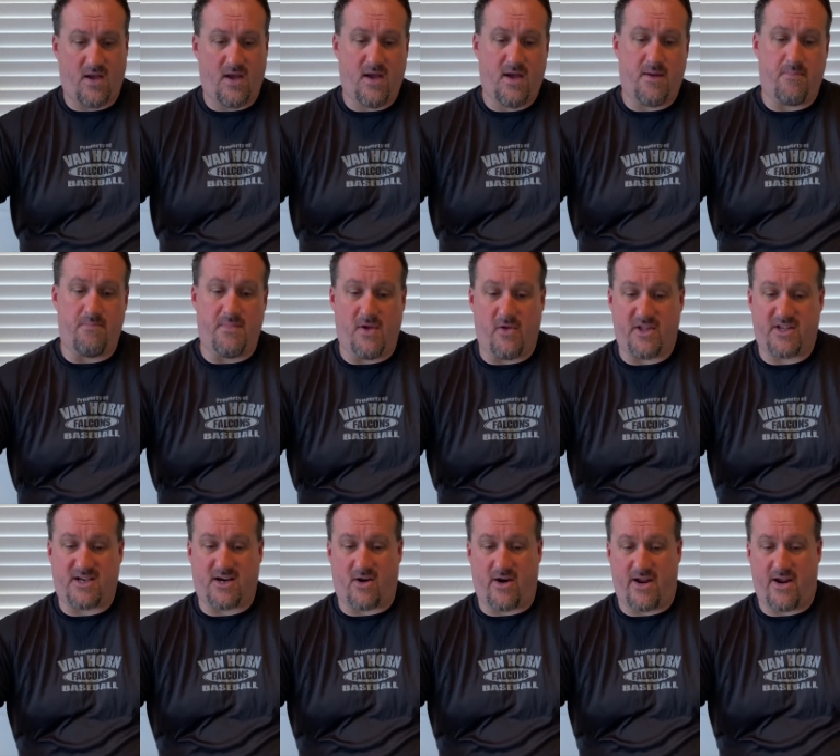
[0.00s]

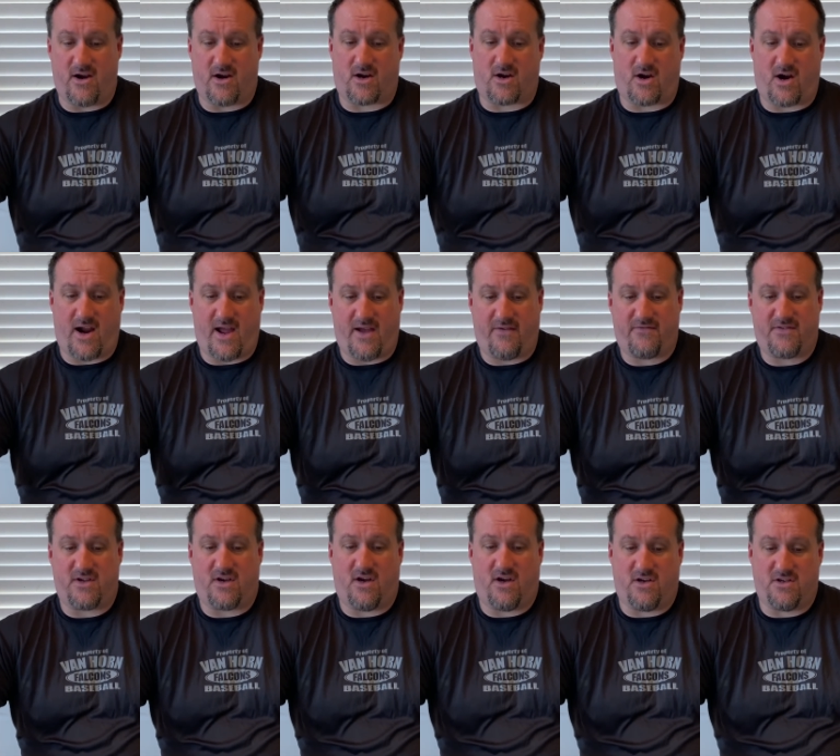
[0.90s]
Military
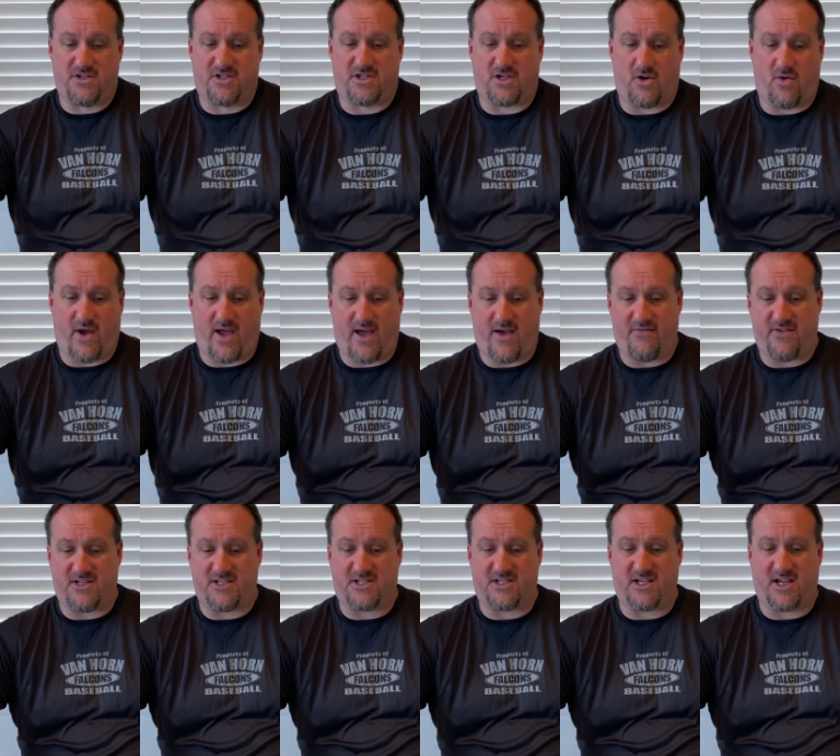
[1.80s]
aircraft also have
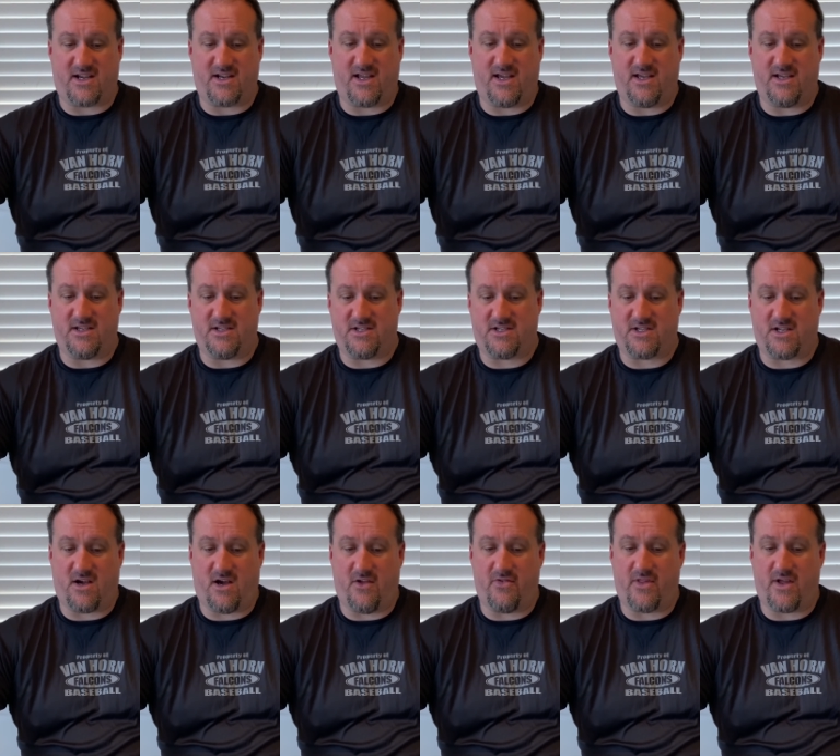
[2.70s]
insignias
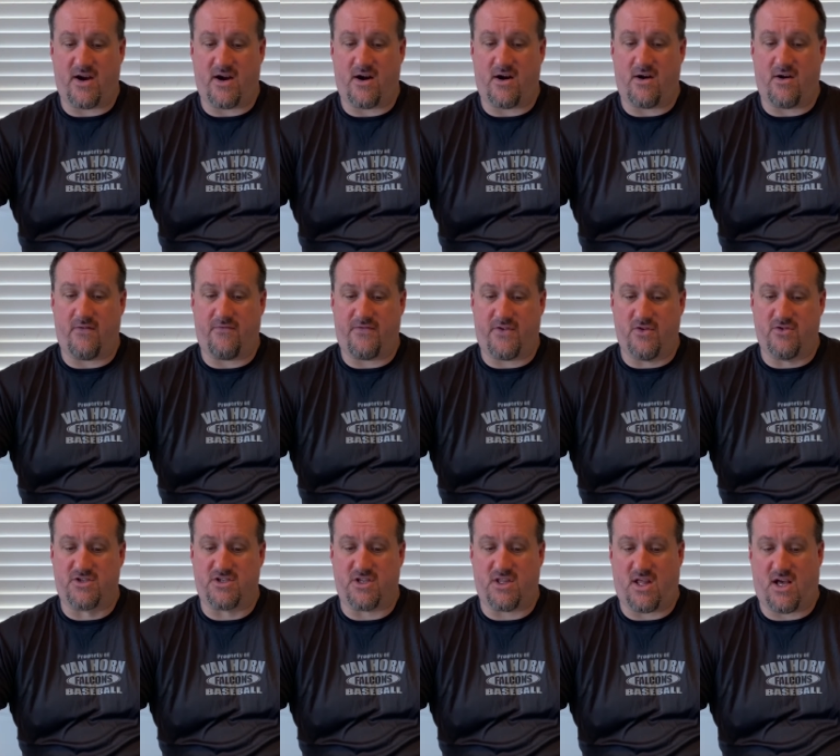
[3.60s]
on their
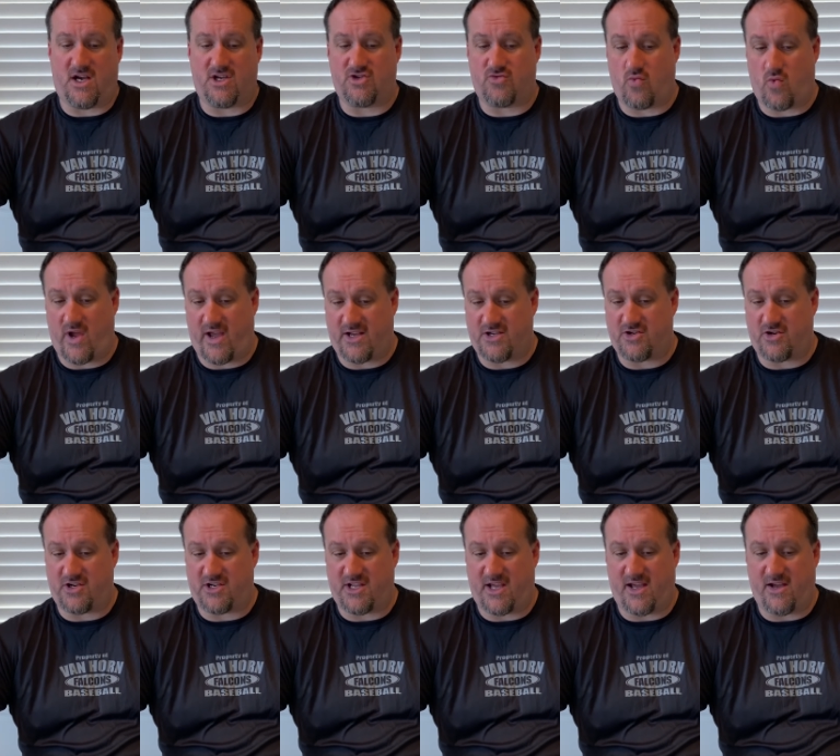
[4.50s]
fuselage, wings,
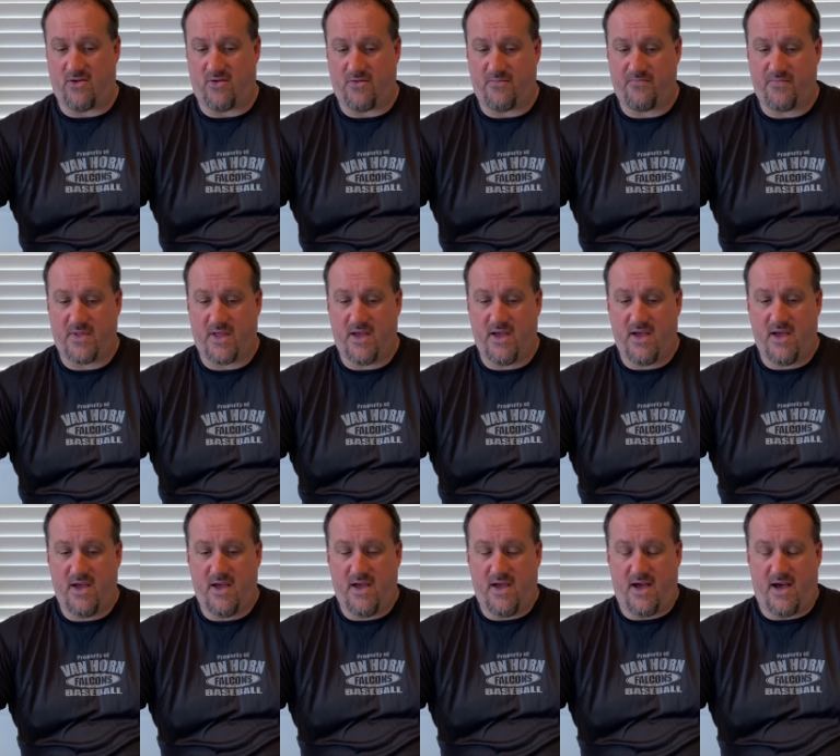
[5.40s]
or tail.
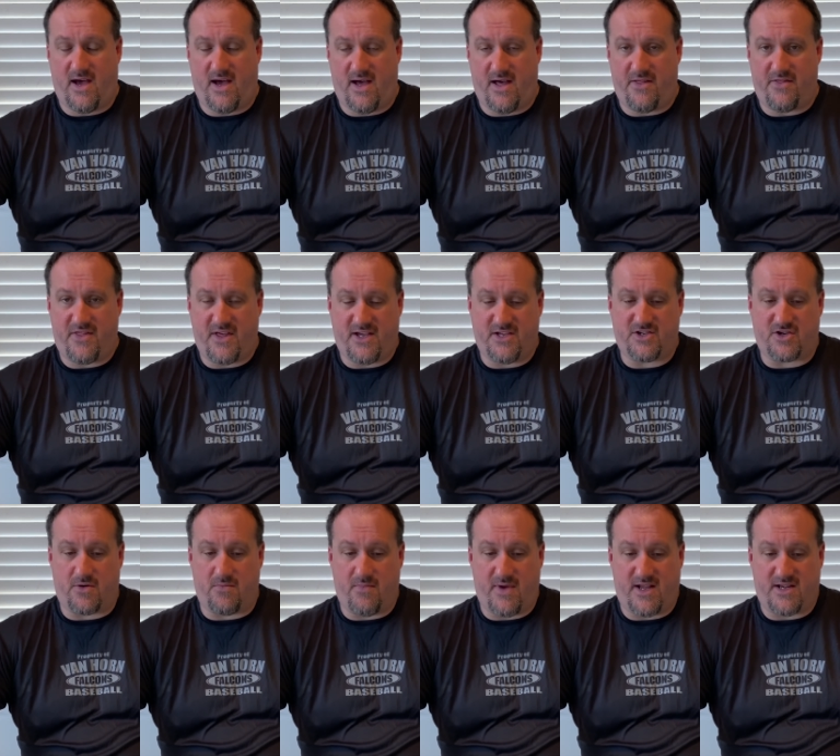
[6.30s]
These
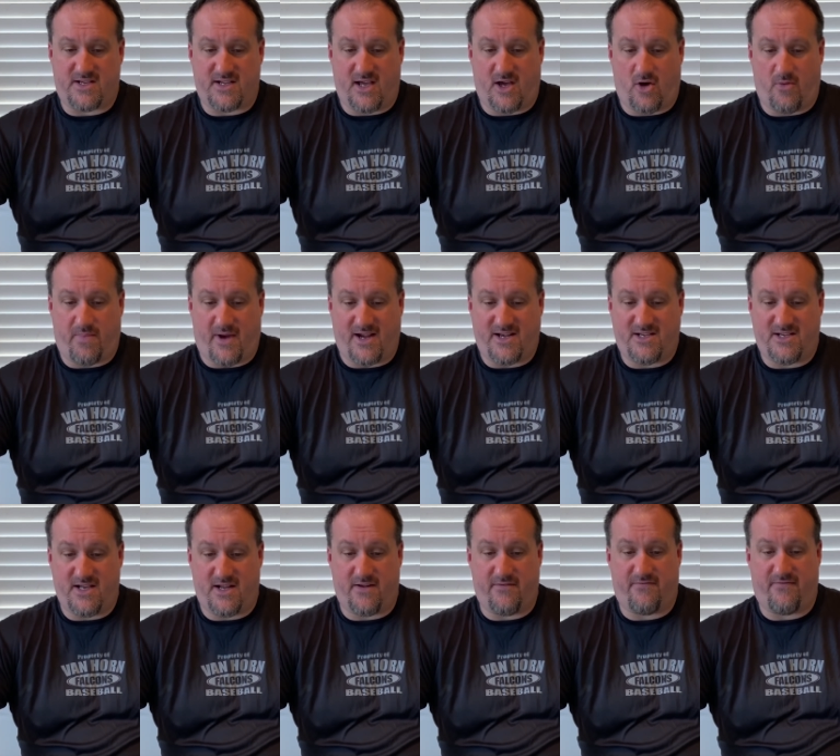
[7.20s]
are meant to help
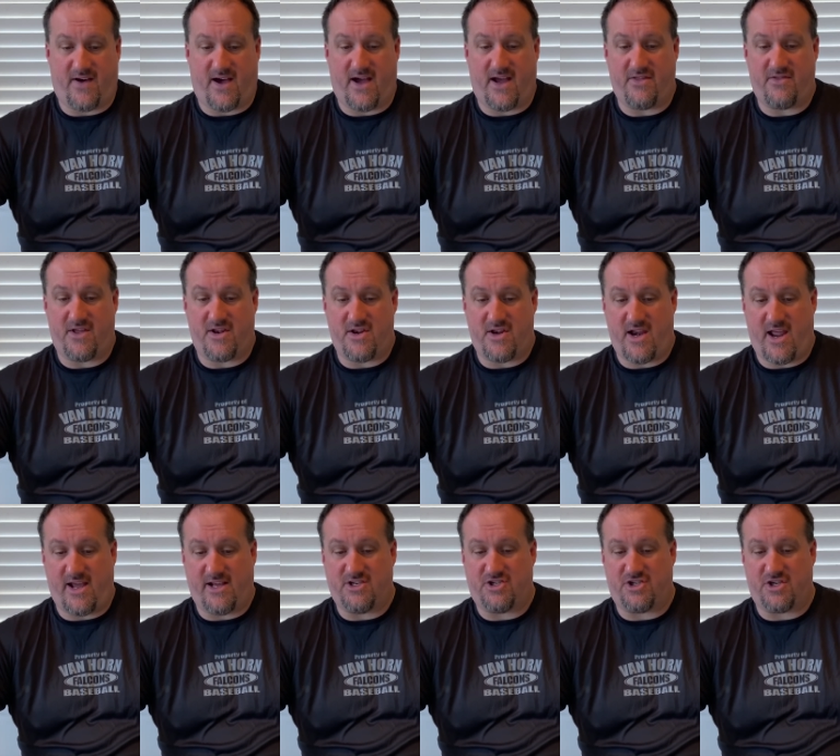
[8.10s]
identify the
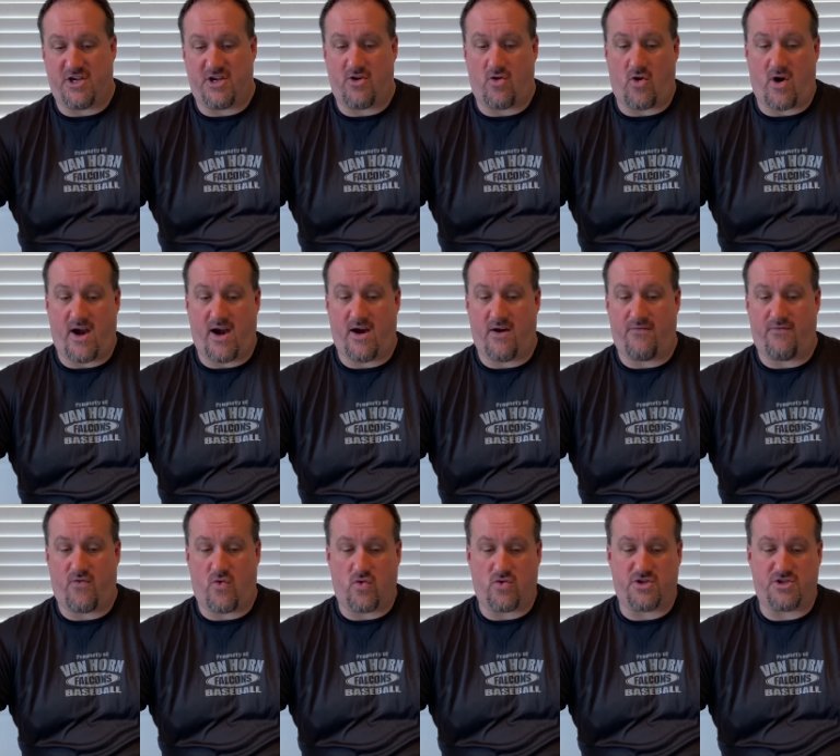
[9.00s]
nation or air
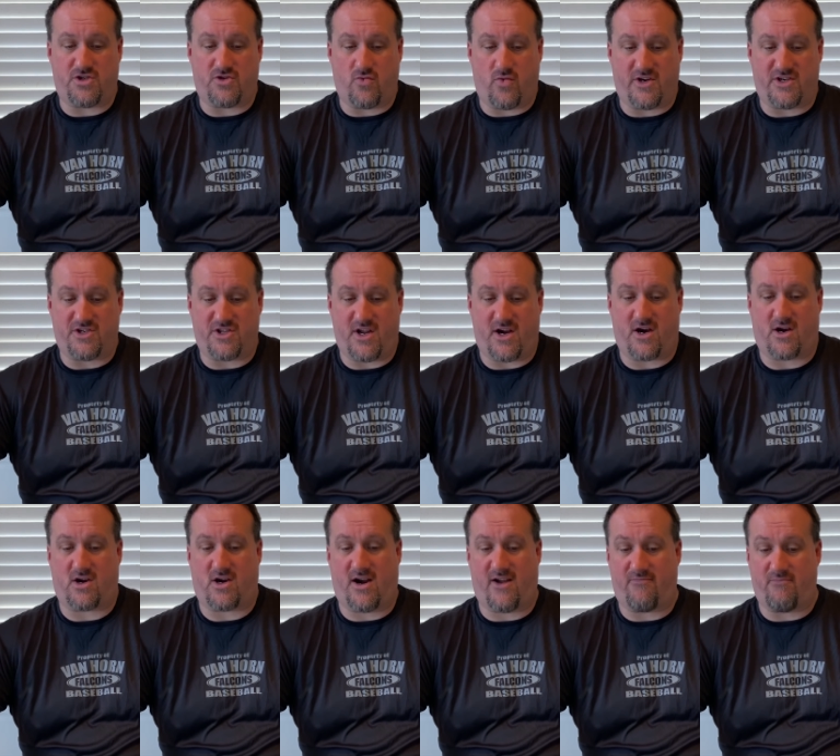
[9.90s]
force to which the
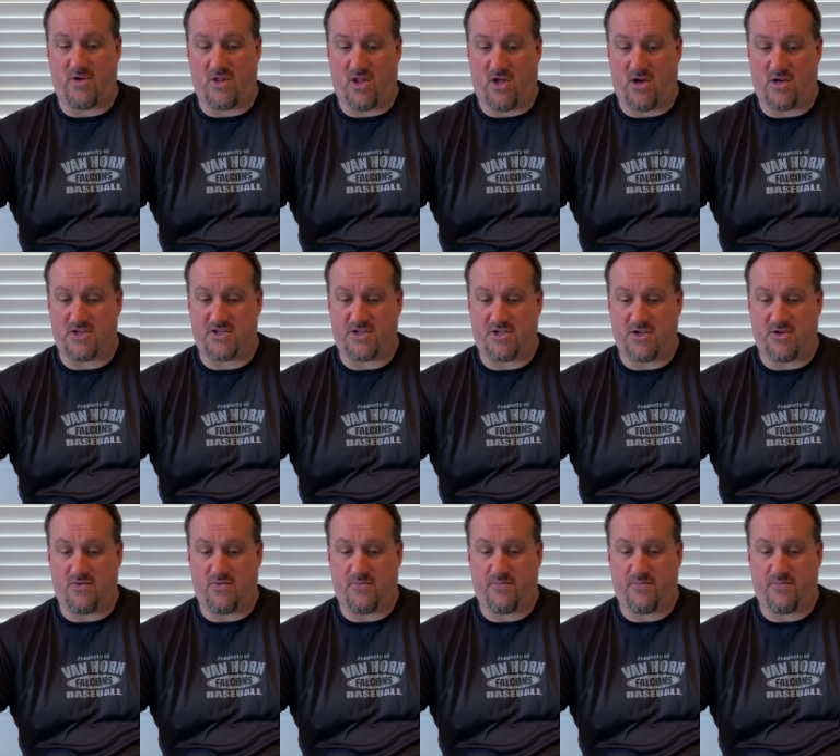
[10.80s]
aircraft belongs to.